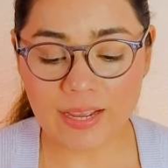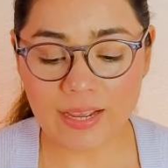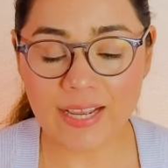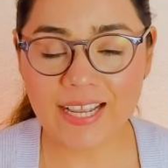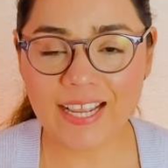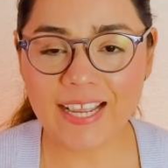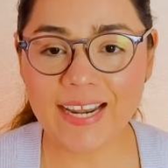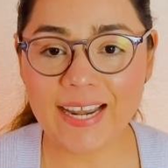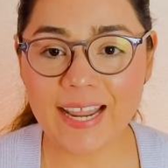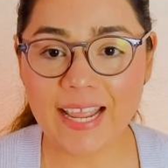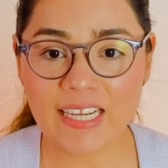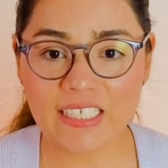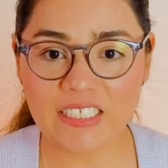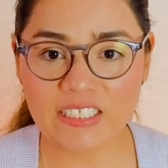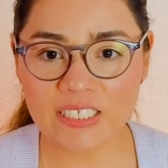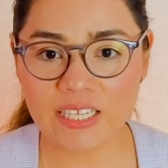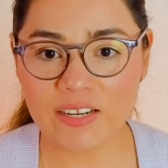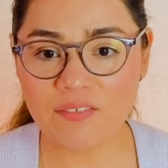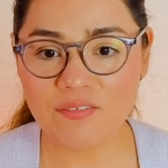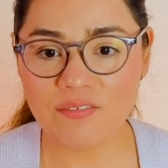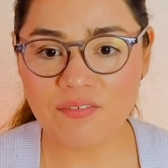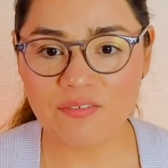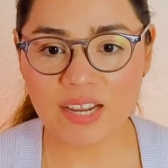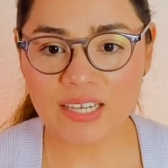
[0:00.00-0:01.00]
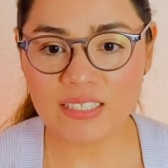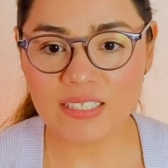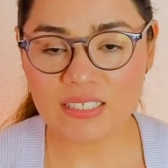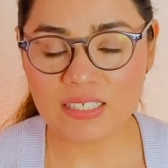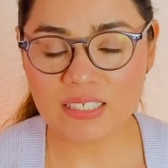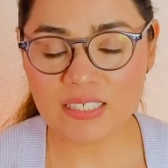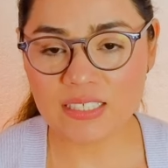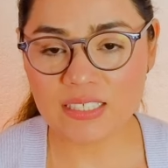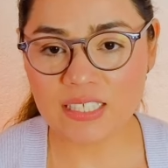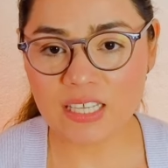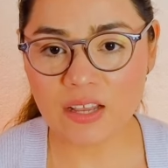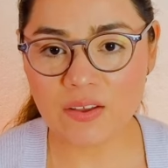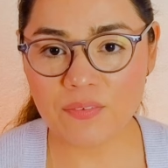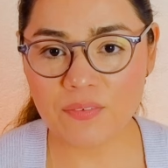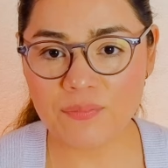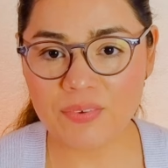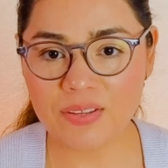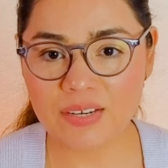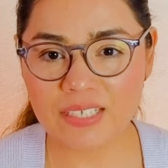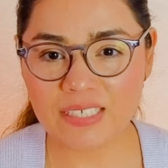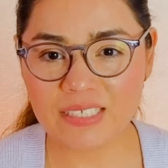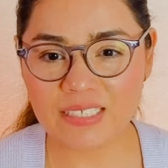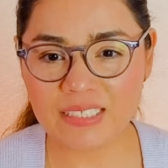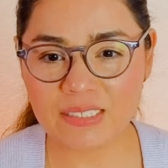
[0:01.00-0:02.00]
a connection finds itself
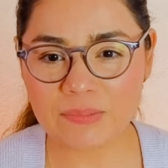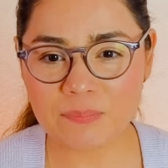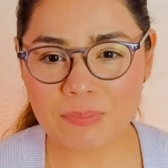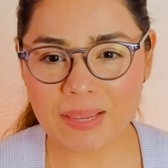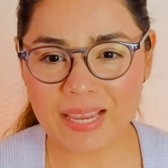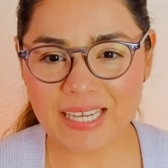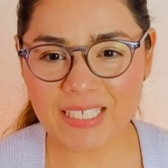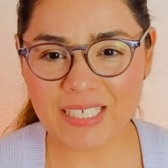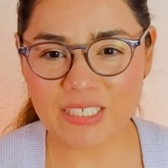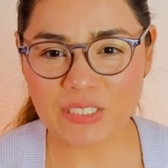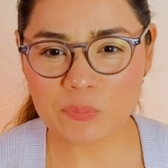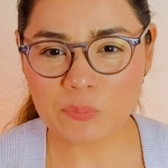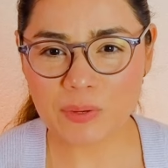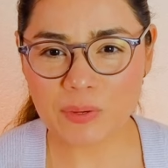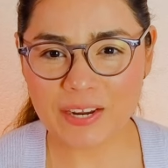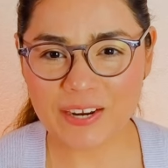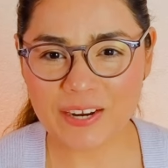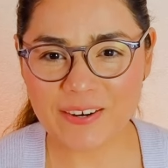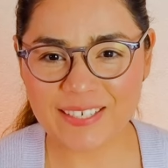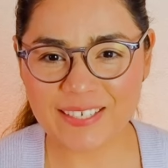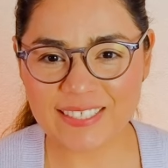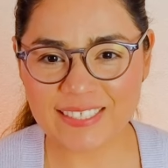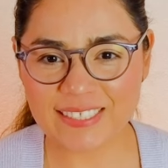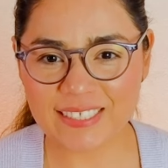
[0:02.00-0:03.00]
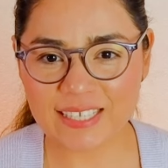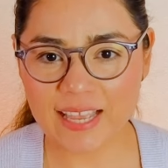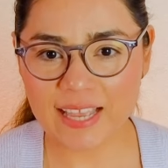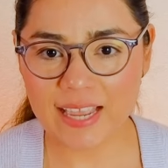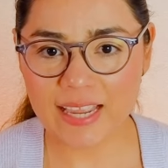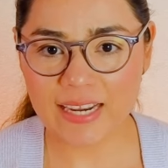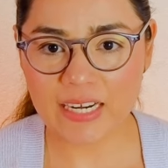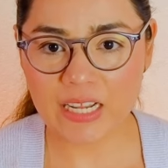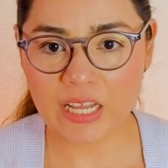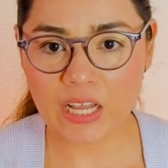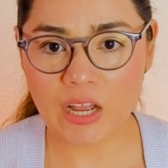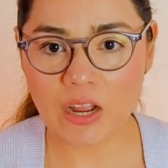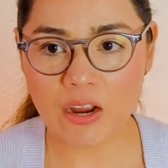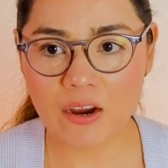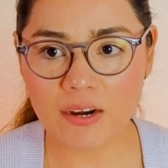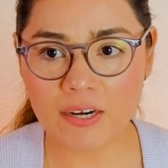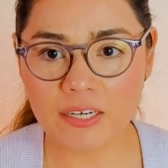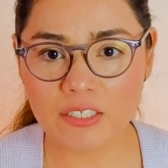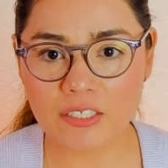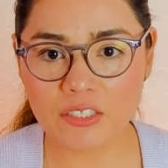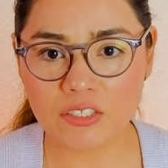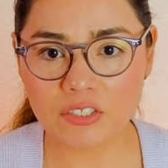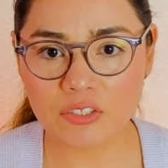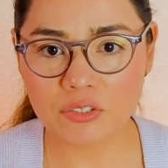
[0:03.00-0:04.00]
in a space where it's kind of
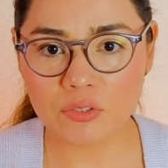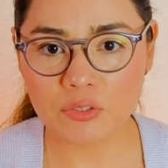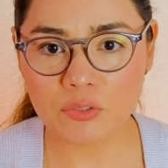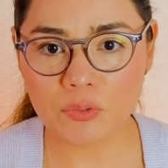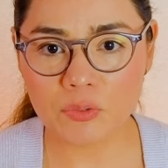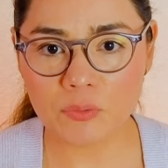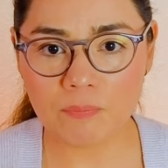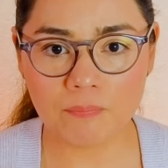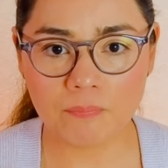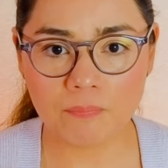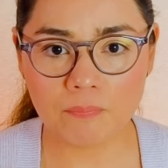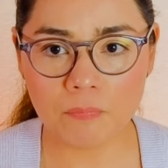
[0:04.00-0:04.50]
hard to